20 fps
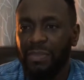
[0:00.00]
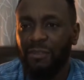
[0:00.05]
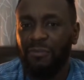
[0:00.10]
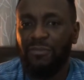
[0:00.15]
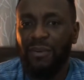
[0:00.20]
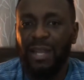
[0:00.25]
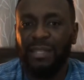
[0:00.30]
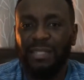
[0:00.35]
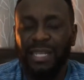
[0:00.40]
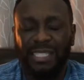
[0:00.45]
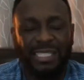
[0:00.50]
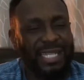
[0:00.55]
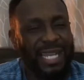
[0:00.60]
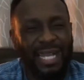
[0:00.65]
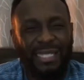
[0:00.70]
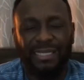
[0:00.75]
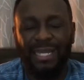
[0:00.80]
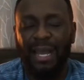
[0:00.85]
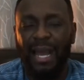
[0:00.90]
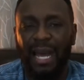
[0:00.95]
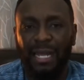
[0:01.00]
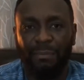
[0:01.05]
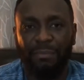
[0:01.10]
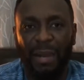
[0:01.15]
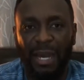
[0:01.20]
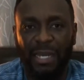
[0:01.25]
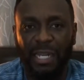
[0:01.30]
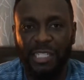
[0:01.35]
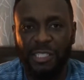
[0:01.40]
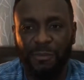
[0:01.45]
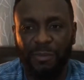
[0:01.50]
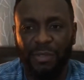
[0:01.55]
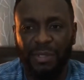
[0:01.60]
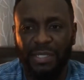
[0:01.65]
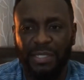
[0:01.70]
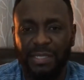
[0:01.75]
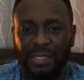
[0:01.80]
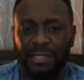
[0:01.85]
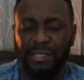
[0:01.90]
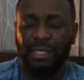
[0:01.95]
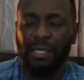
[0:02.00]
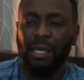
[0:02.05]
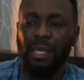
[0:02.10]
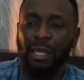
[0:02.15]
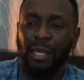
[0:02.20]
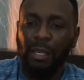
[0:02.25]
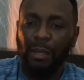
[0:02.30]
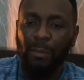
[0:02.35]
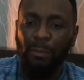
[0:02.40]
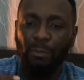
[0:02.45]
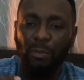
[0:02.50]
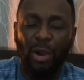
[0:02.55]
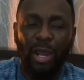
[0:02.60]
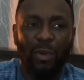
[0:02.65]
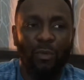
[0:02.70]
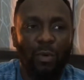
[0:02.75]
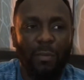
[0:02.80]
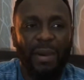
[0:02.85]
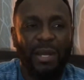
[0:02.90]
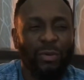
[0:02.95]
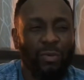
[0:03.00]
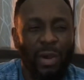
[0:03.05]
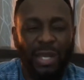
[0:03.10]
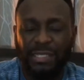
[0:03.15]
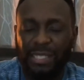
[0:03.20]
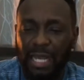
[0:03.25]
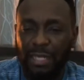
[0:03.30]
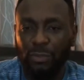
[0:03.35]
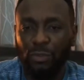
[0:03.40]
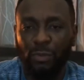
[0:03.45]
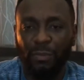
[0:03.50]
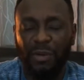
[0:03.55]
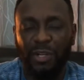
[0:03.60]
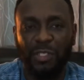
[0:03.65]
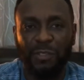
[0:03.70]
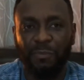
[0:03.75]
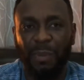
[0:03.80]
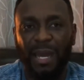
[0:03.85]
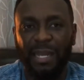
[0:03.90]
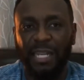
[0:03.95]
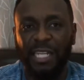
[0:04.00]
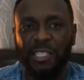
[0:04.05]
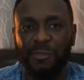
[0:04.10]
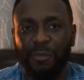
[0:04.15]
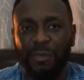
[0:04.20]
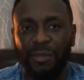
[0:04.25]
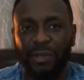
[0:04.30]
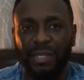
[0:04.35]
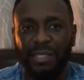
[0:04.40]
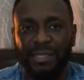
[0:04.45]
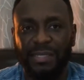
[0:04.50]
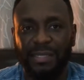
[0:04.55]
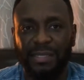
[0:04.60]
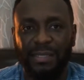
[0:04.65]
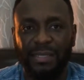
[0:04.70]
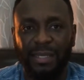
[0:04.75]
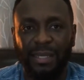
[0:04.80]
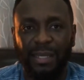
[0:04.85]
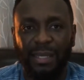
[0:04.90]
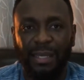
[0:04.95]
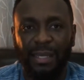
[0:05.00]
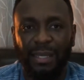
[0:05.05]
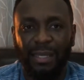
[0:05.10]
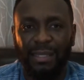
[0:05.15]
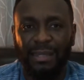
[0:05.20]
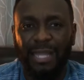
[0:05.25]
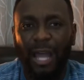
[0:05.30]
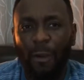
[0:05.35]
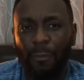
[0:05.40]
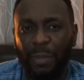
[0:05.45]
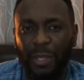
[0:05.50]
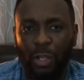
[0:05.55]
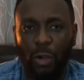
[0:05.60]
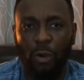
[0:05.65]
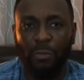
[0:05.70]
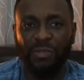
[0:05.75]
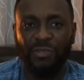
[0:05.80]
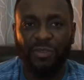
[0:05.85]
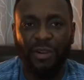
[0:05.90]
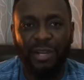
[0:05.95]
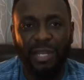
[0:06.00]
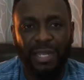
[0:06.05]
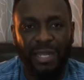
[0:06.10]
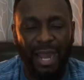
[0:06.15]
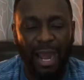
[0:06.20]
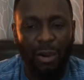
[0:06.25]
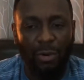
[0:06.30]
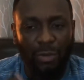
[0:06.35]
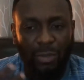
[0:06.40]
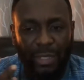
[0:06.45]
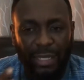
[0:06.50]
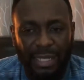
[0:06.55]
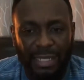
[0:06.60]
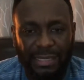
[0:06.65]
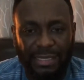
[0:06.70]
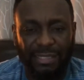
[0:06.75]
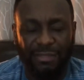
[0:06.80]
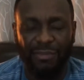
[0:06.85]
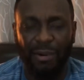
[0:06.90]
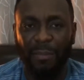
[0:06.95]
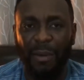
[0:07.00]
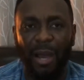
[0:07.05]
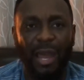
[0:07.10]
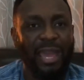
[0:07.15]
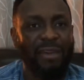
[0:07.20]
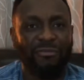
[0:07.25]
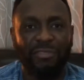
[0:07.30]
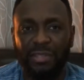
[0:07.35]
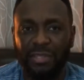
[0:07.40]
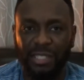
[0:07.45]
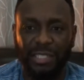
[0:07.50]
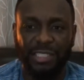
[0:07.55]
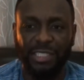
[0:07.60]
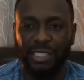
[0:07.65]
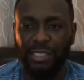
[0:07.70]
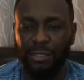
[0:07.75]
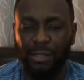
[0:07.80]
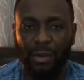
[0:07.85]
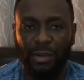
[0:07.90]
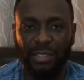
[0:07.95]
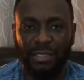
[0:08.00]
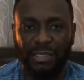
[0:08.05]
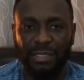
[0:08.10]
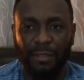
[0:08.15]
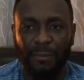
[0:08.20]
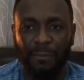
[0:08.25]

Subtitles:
fact that she hasn't had bad experiences. But a woman who has had numerous bad experiences now becomes very calculative about everything she does.